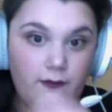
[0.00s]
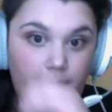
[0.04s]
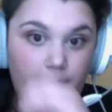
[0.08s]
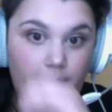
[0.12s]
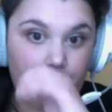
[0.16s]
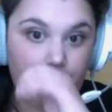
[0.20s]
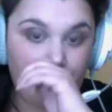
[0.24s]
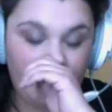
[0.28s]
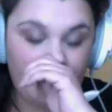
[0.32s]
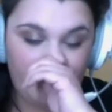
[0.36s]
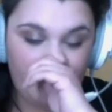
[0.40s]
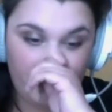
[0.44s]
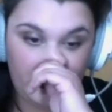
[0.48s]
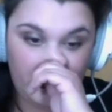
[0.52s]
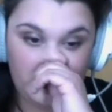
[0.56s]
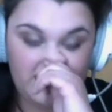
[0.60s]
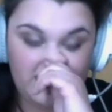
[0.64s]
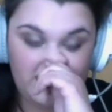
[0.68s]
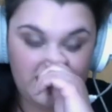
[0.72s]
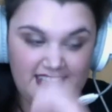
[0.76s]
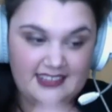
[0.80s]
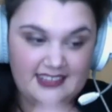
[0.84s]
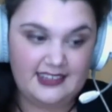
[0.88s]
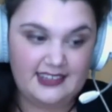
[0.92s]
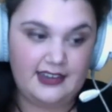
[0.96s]
from the first
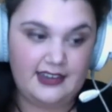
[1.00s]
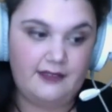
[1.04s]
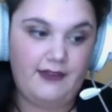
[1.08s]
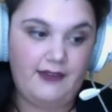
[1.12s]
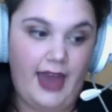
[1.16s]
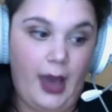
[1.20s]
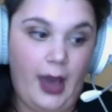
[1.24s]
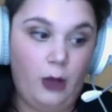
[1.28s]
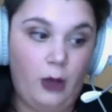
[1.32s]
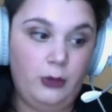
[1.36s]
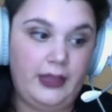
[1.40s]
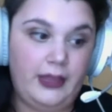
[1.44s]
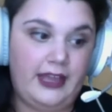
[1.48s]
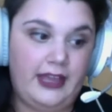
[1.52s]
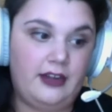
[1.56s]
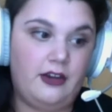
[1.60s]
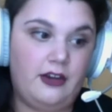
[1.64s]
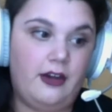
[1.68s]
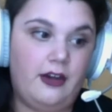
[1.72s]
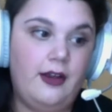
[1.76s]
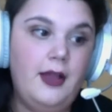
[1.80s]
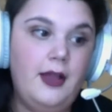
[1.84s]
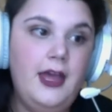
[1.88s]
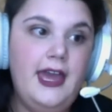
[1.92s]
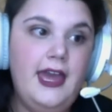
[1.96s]
season of
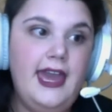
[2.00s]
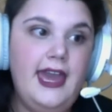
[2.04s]
Outlander.